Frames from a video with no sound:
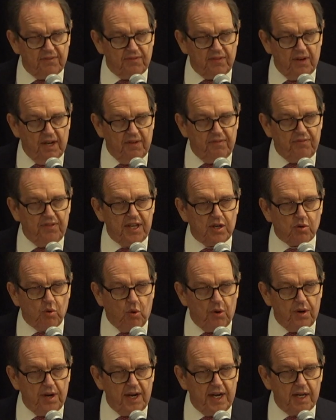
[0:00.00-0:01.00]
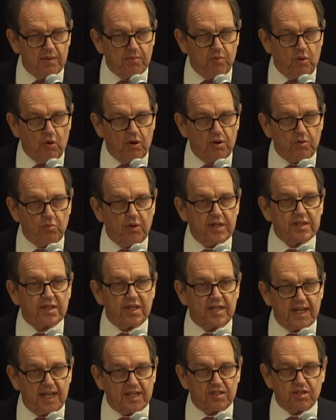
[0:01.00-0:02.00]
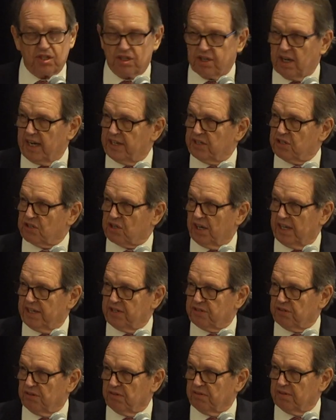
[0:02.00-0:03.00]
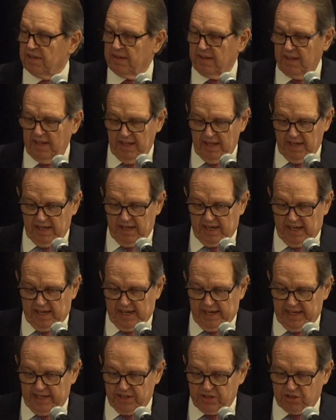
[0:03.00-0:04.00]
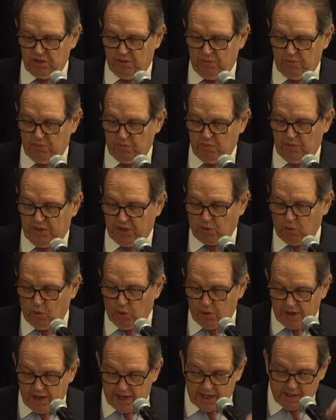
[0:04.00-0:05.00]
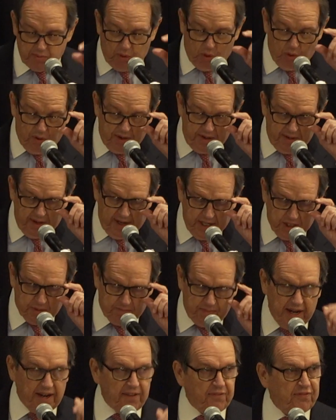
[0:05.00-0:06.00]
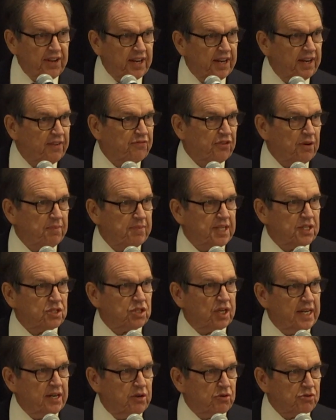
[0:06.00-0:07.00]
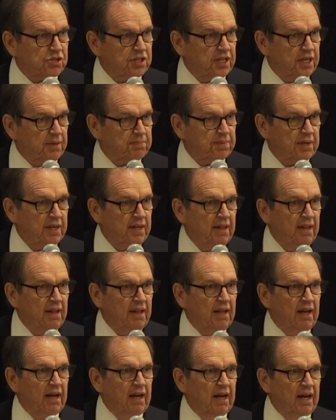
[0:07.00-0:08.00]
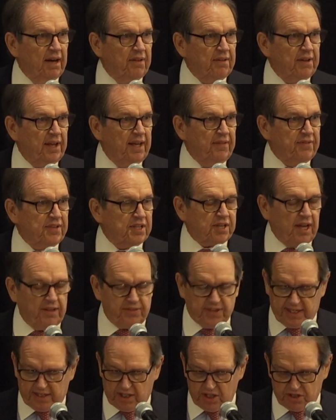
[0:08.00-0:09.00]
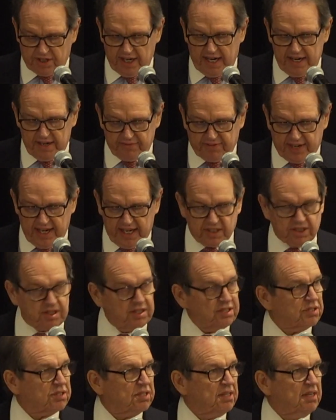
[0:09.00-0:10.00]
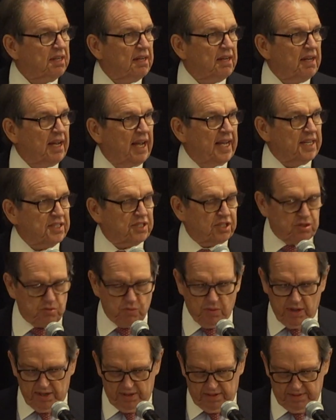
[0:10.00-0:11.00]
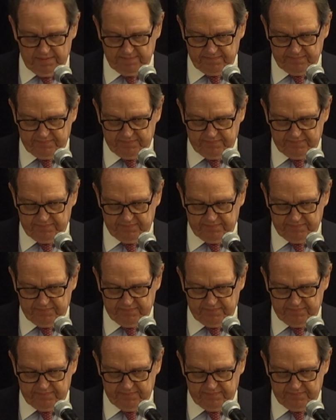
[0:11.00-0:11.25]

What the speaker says: of the coordinating board with the Texas legislature, and so the coordinating board has benefited from his leadership, and I think the state of Texas has as well.